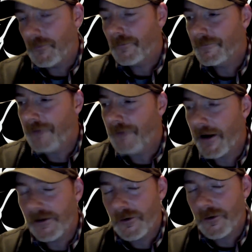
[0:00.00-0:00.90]

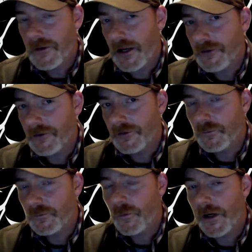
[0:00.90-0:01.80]
find a
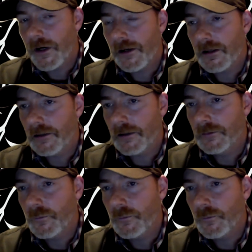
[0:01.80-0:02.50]
location where